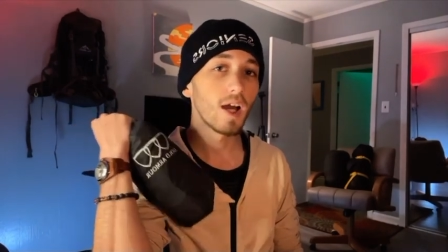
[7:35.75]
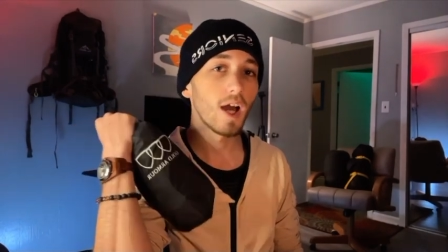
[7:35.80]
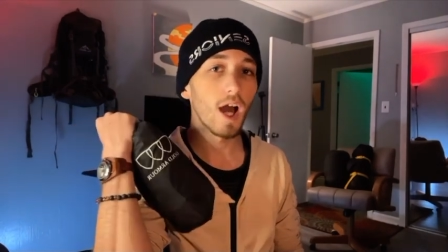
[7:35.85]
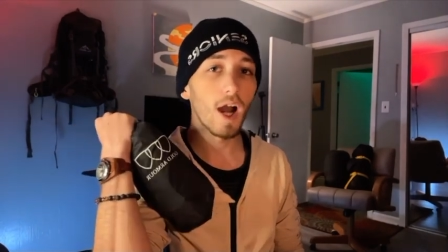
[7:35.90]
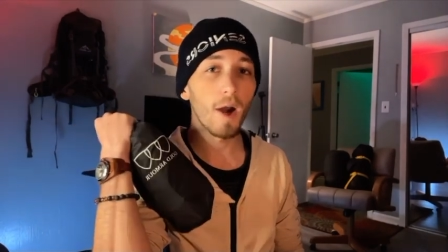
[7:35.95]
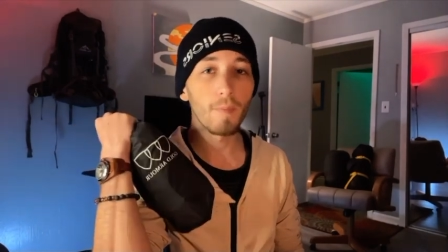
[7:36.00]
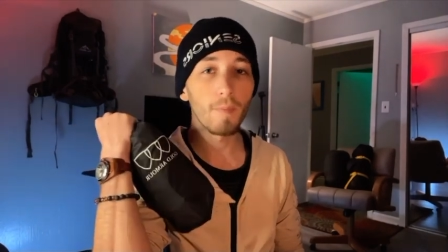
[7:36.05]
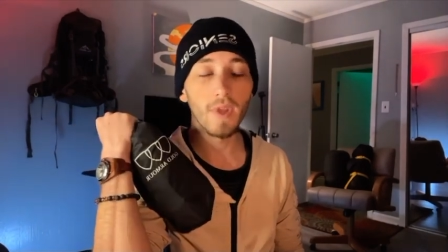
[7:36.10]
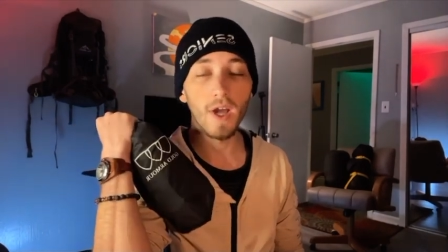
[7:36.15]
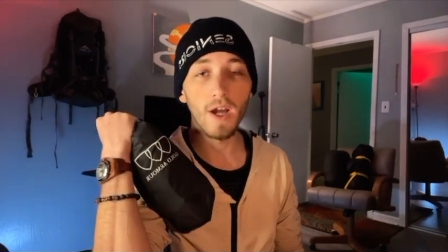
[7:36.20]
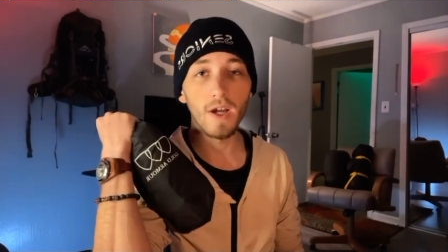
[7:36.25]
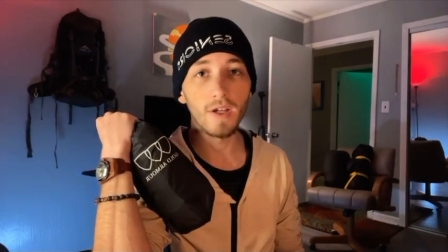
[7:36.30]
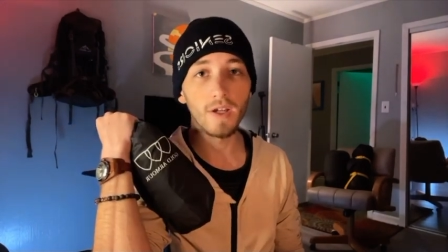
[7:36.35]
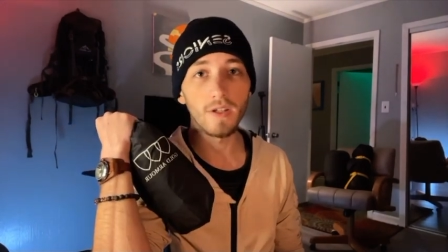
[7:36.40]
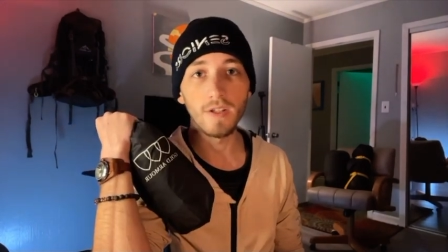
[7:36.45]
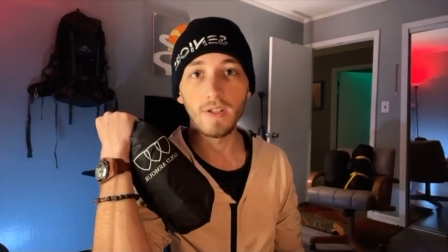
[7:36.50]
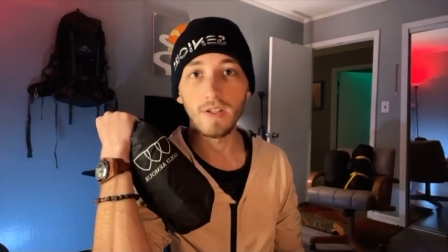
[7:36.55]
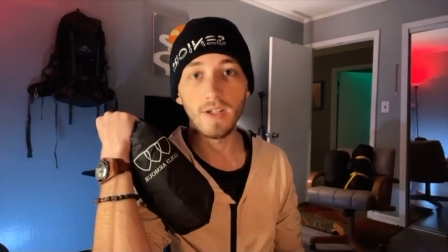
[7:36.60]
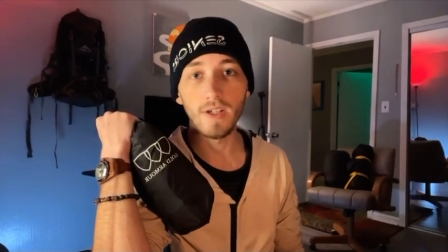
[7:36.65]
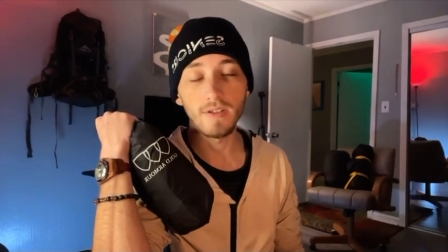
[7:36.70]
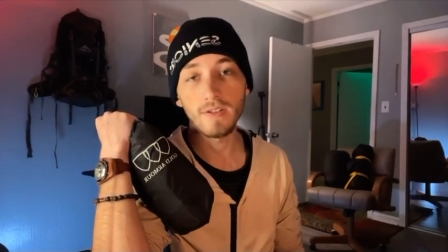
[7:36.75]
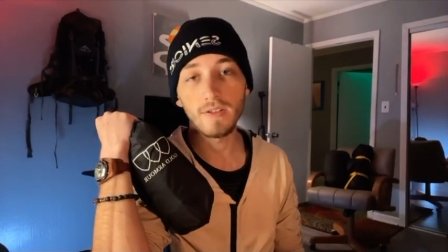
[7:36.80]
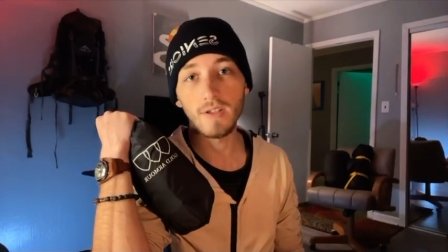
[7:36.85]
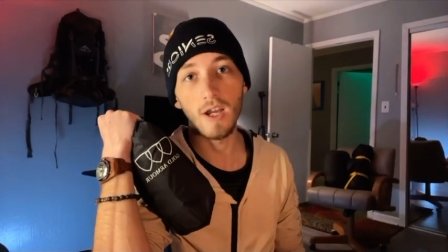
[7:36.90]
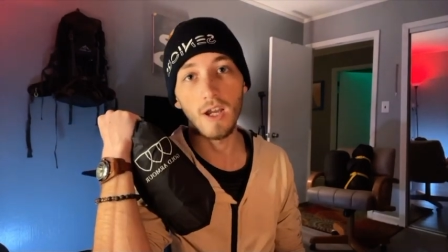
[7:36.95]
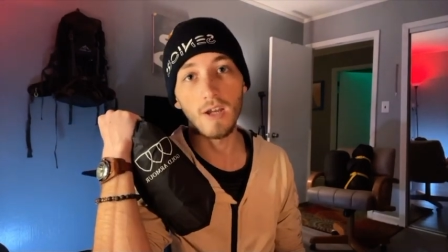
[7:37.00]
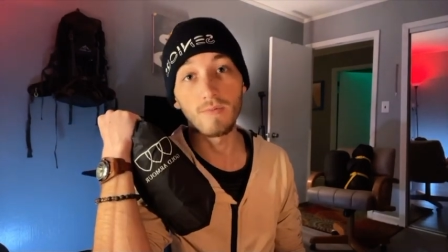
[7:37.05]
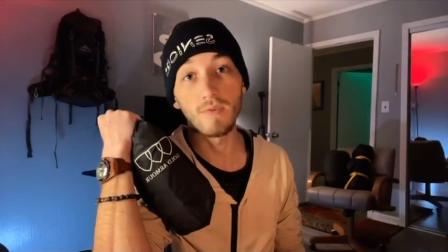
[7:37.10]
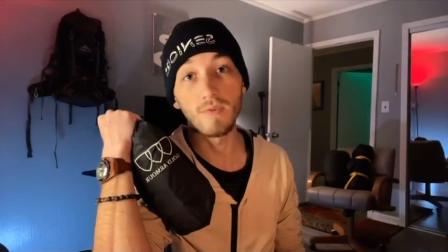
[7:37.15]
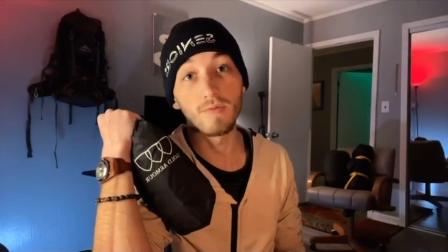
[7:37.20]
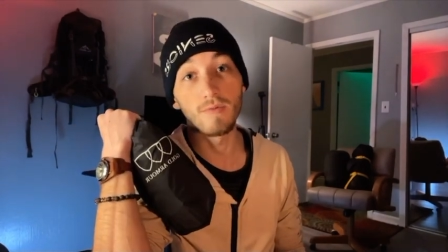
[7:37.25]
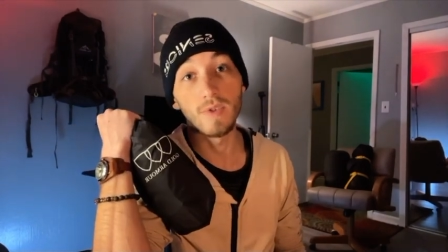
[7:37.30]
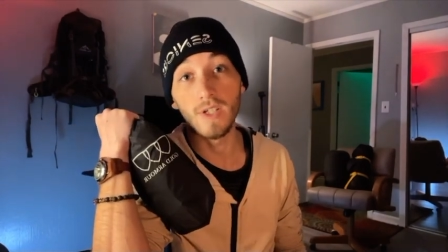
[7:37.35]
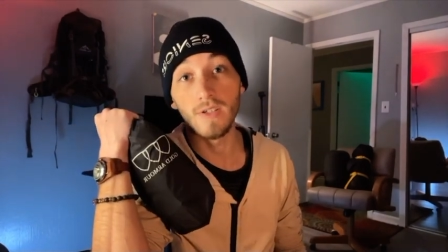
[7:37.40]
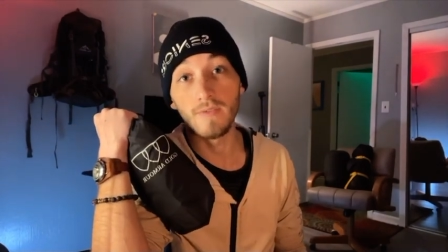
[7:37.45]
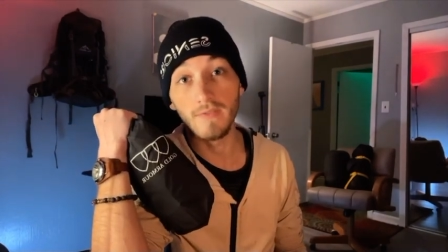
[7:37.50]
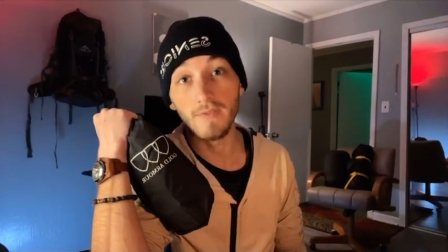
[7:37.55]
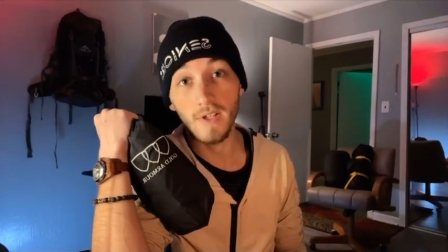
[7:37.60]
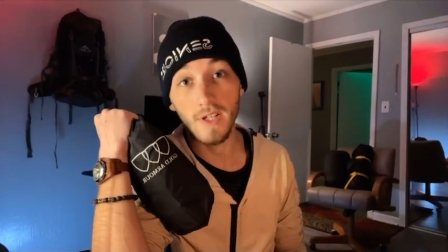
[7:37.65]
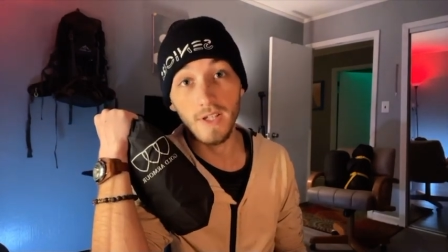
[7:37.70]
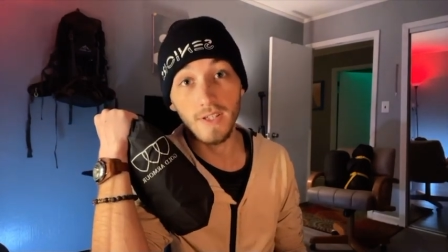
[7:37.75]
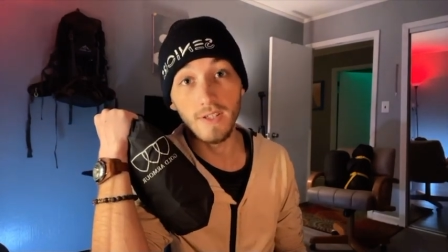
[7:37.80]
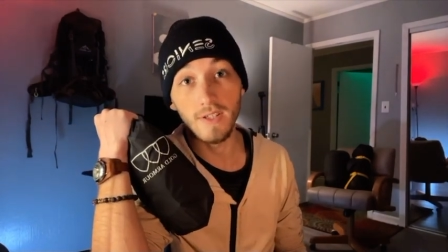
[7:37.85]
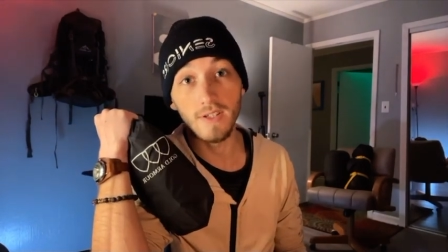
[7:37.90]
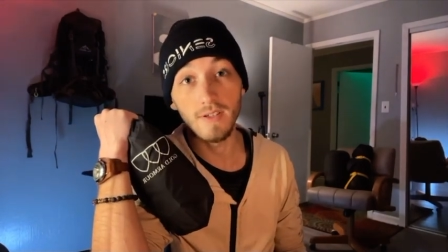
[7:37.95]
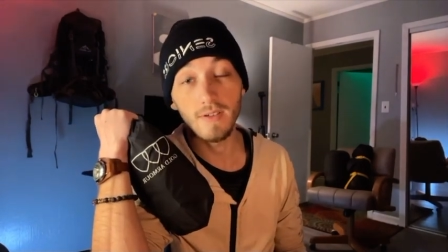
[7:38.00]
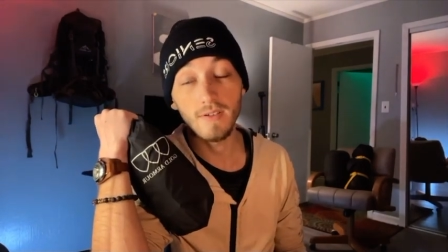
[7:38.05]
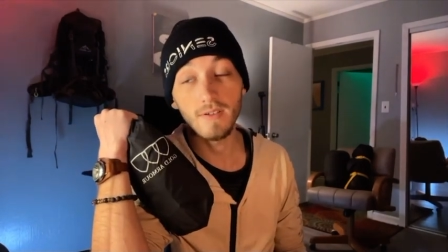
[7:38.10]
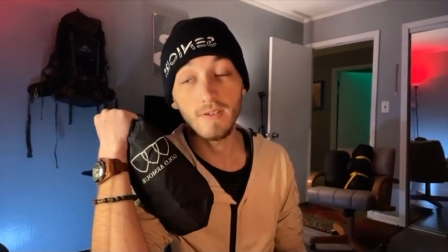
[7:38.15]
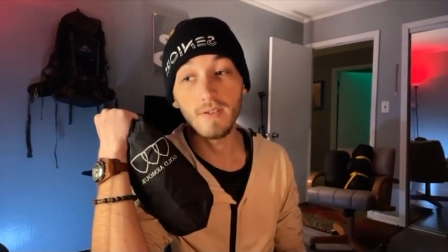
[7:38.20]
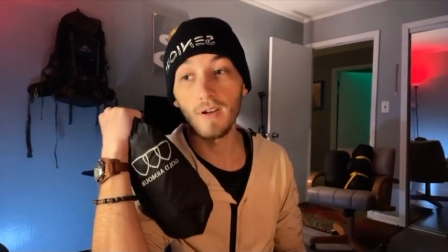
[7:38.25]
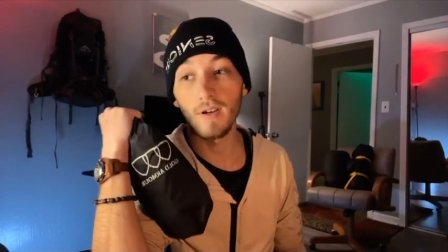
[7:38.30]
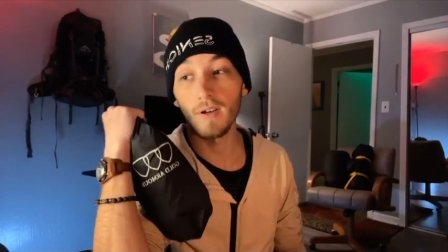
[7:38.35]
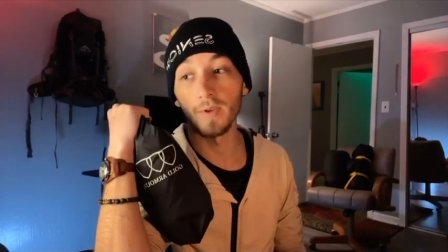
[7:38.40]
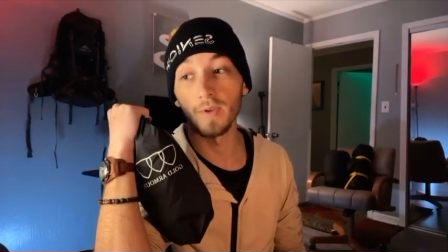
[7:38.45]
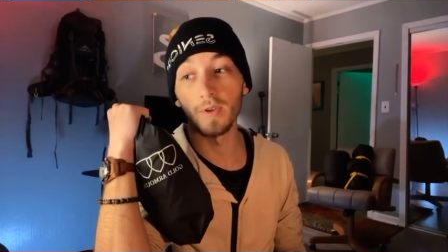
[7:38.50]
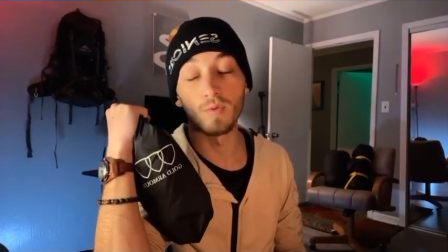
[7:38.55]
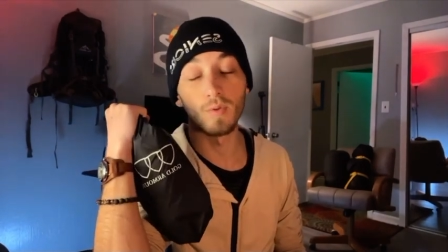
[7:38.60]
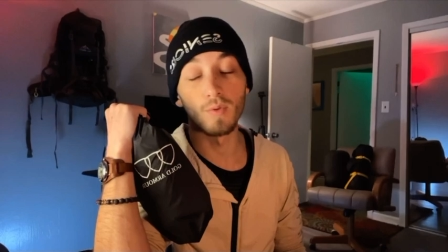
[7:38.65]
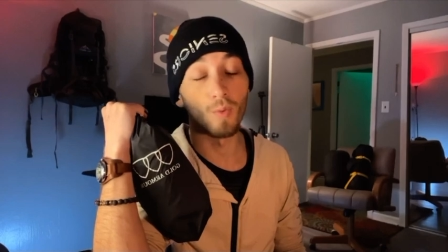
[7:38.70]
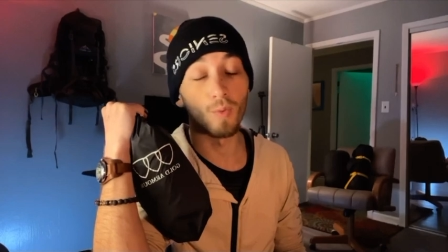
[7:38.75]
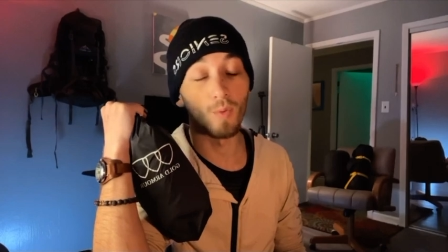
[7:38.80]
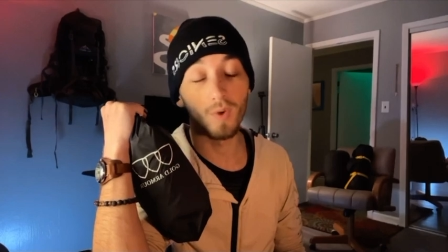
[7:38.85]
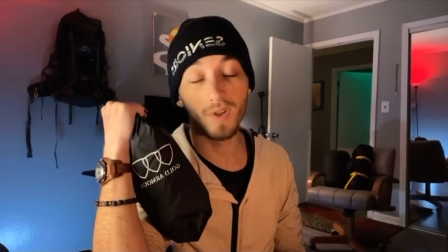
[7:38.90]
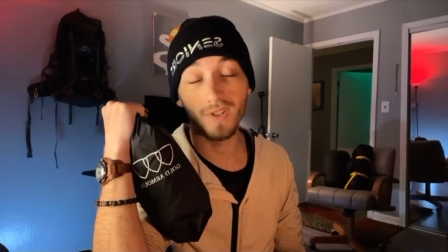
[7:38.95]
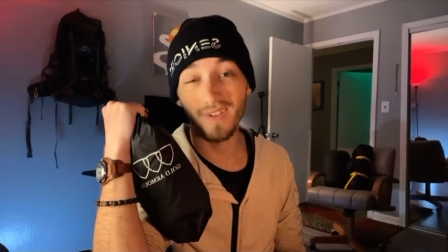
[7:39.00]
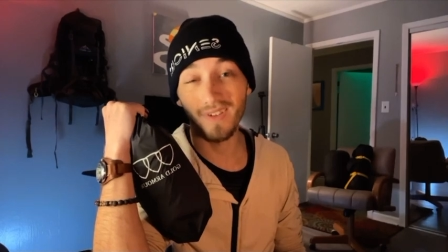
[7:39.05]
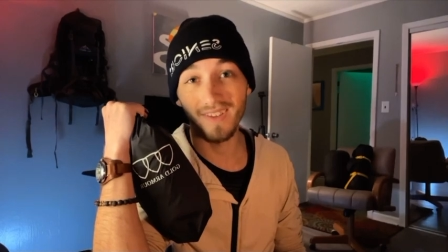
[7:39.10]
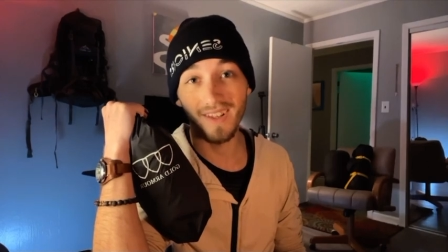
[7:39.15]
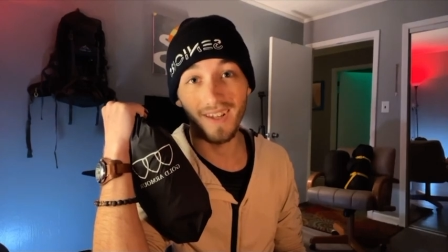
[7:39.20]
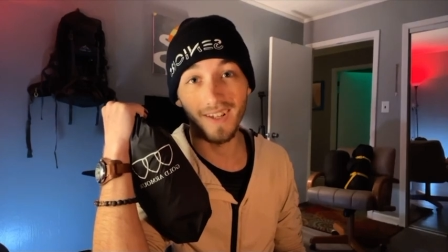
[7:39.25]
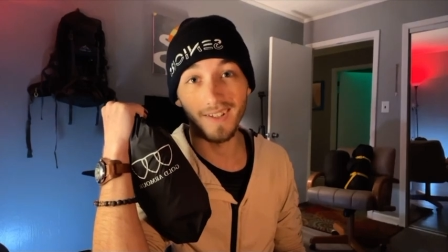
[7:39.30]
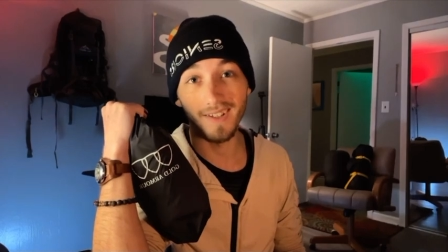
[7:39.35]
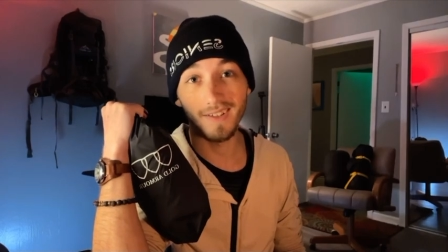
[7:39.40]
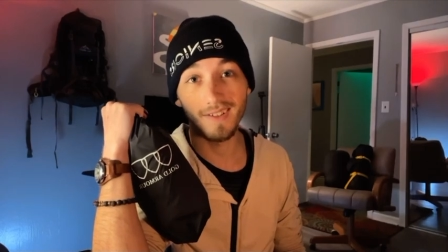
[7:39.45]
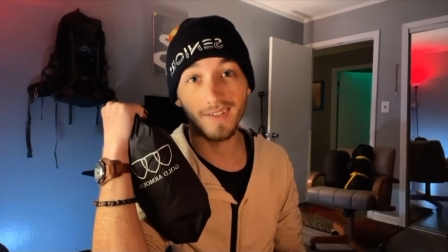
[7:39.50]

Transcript: I'm not gonna take the time to reinflate it. I'm gonna do it once a night.